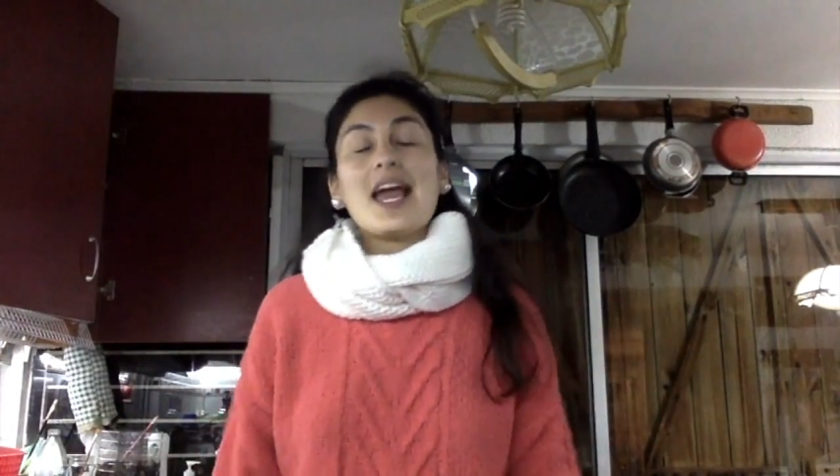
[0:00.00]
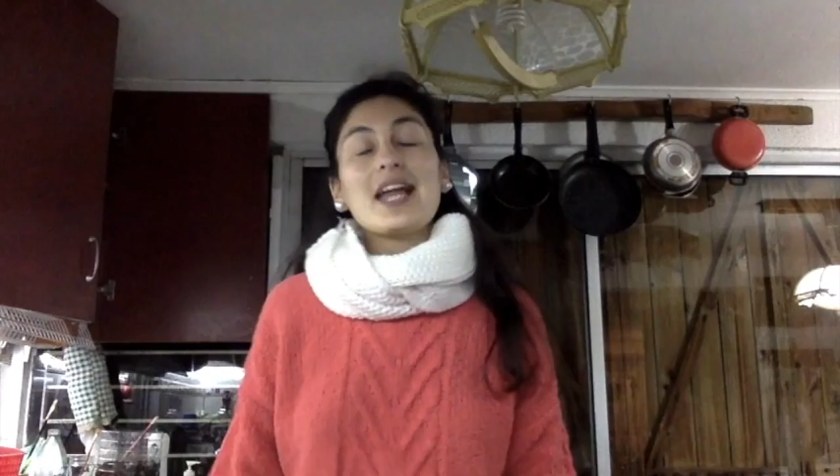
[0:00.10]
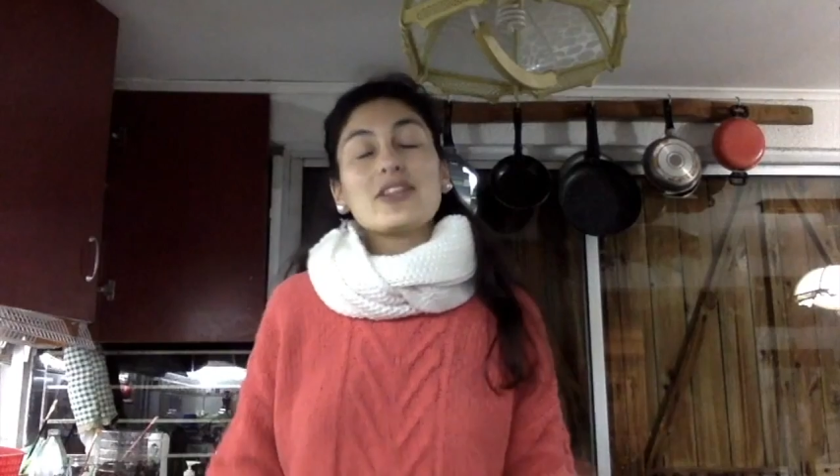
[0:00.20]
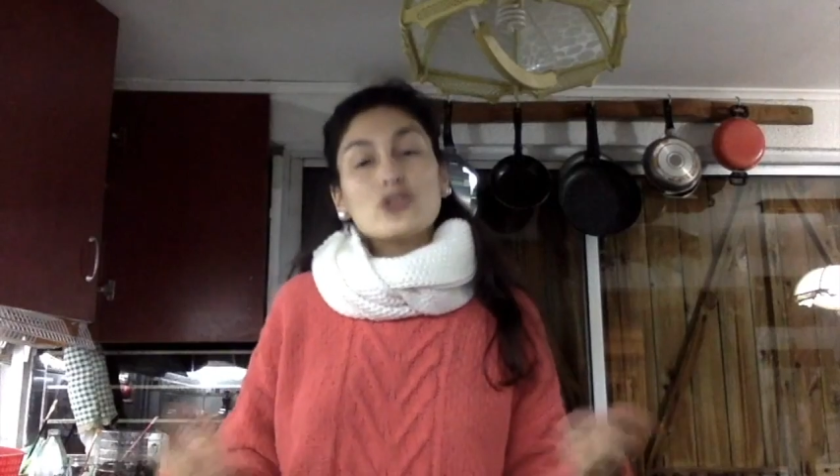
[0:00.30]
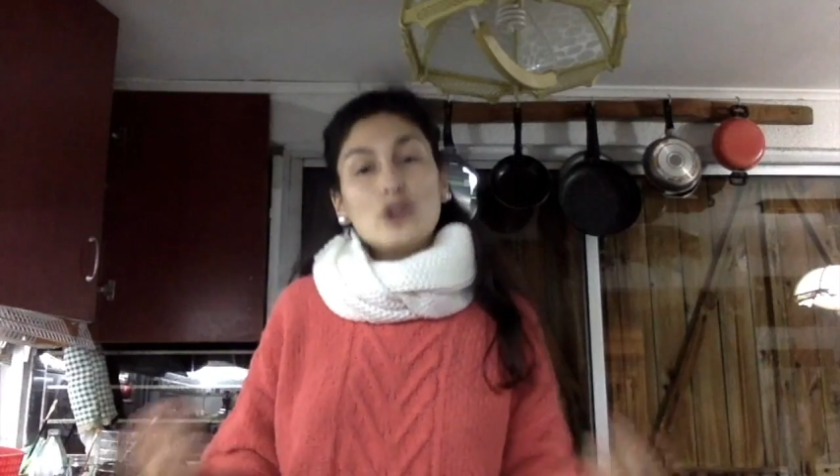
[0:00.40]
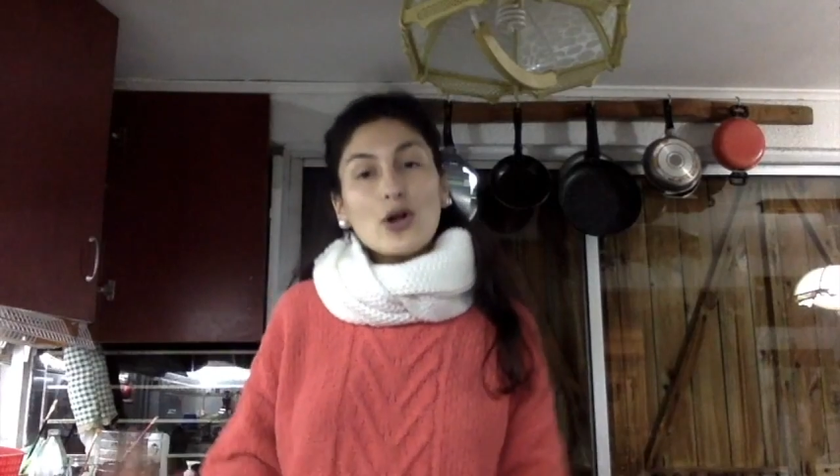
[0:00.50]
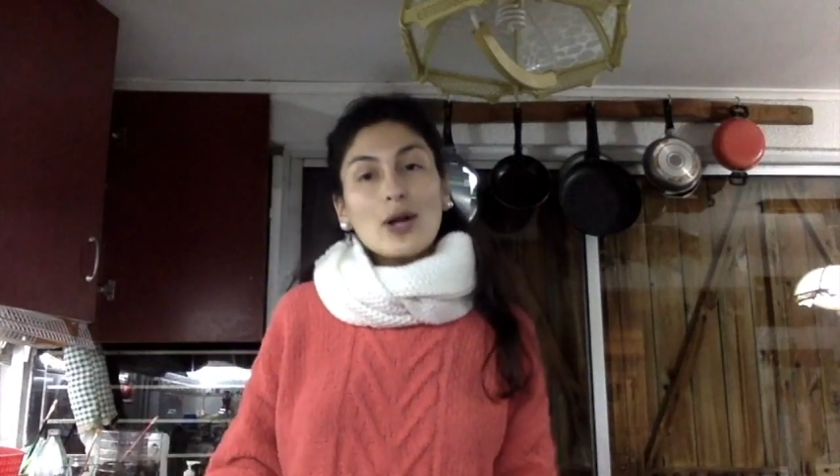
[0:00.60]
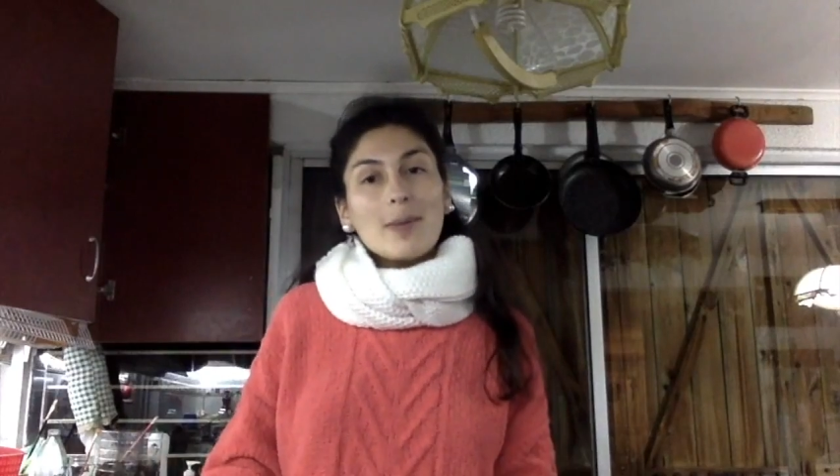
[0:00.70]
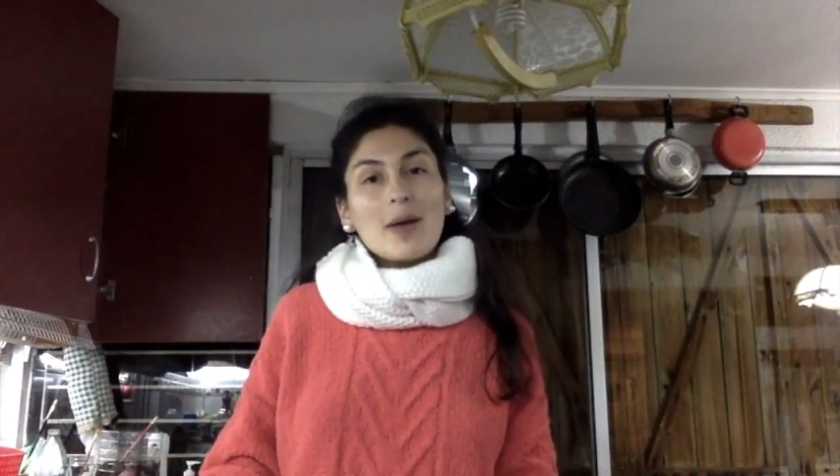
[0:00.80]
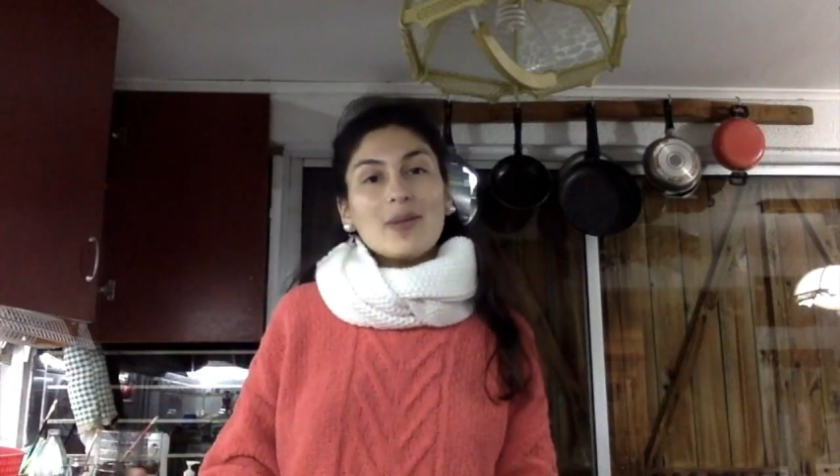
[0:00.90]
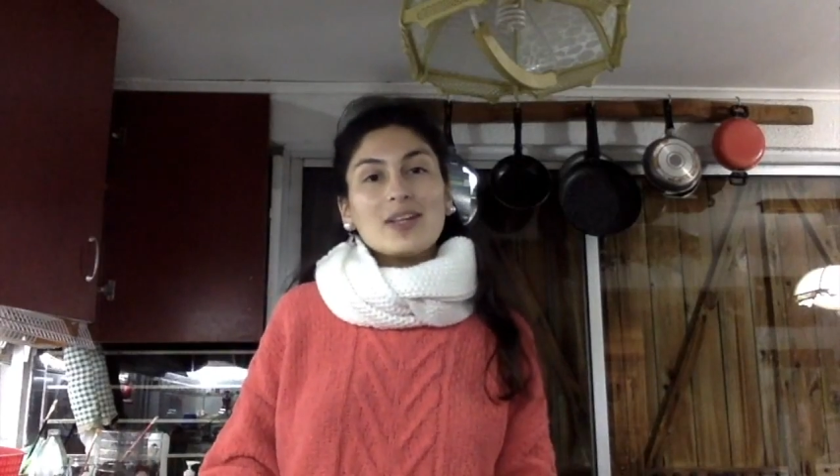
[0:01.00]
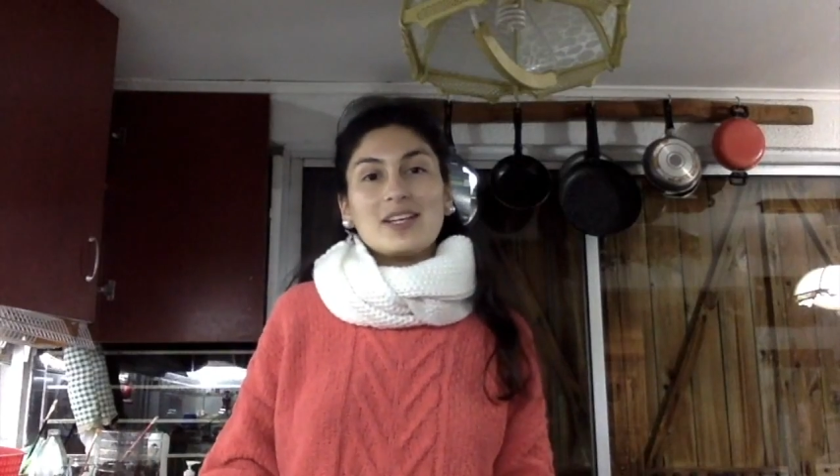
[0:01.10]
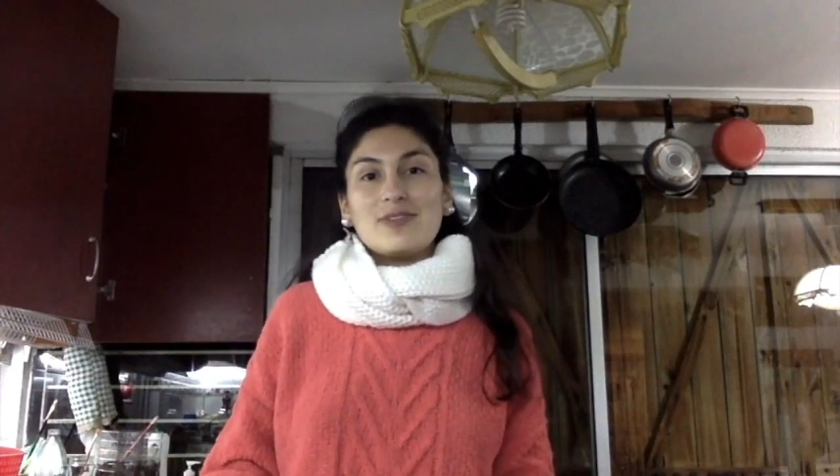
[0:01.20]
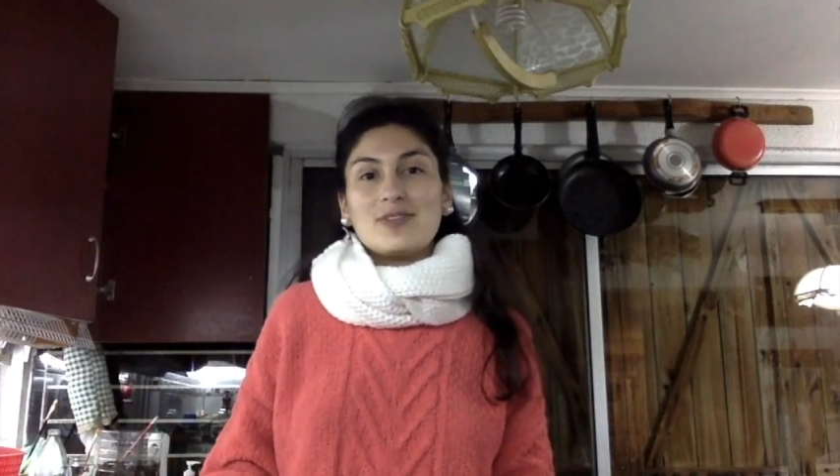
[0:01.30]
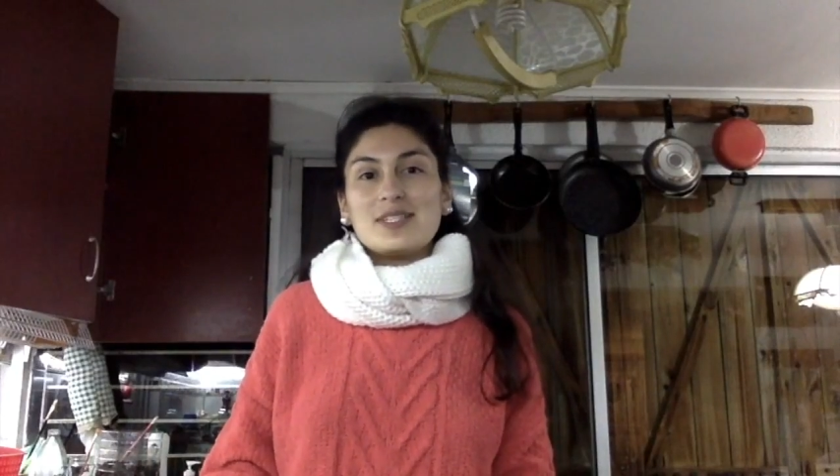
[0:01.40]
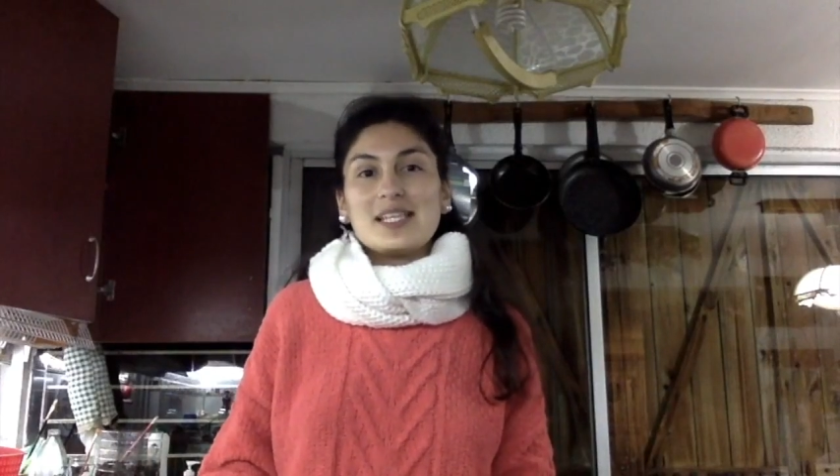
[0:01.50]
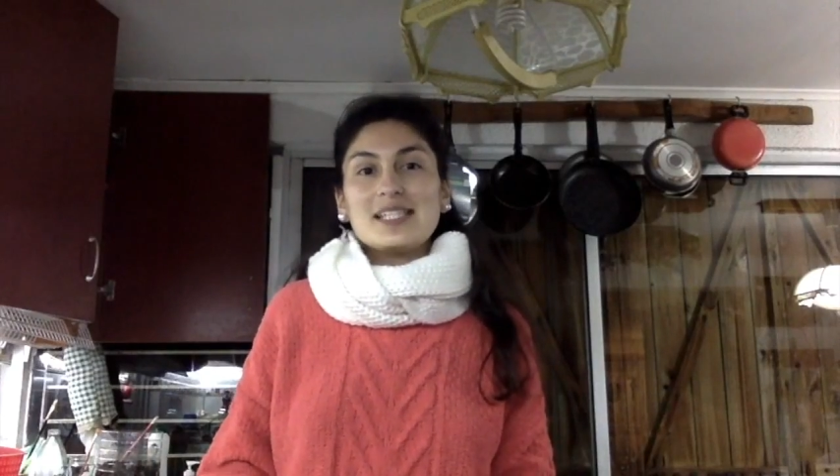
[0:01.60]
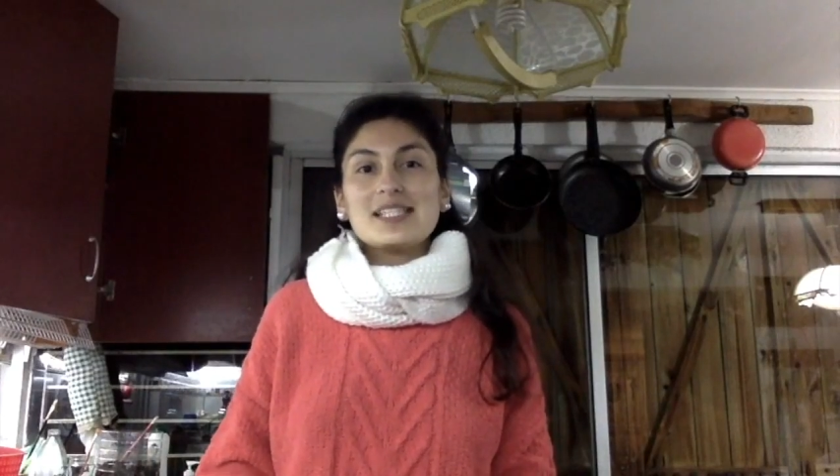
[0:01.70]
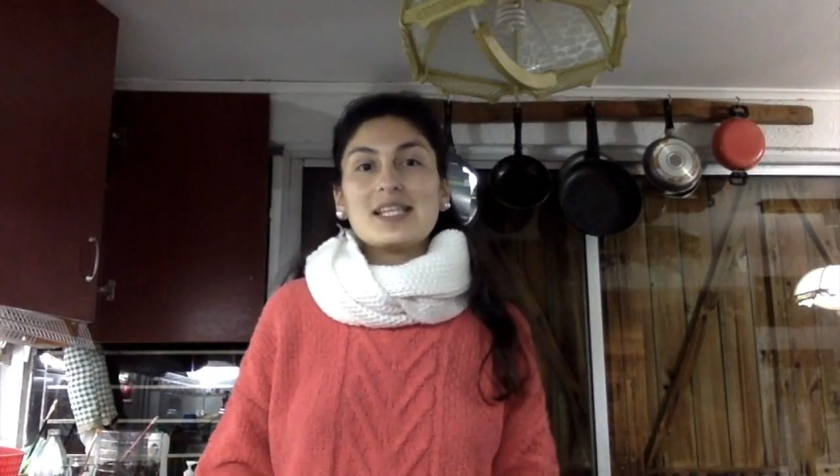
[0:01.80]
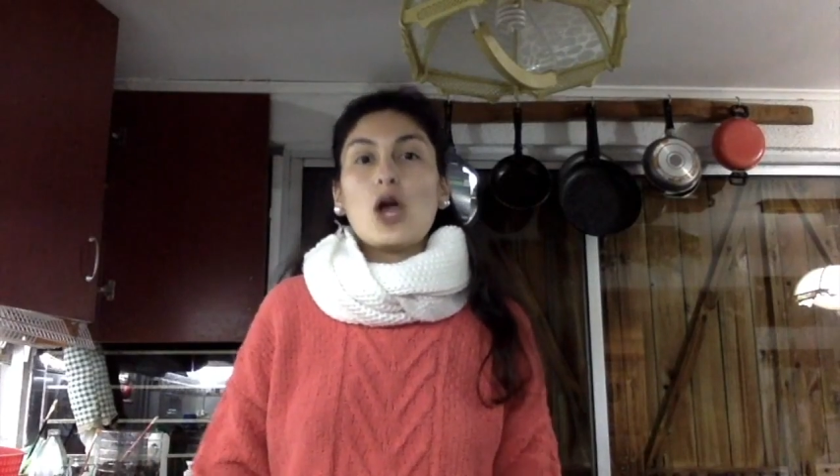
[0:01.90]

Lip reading: And to talk about the differences,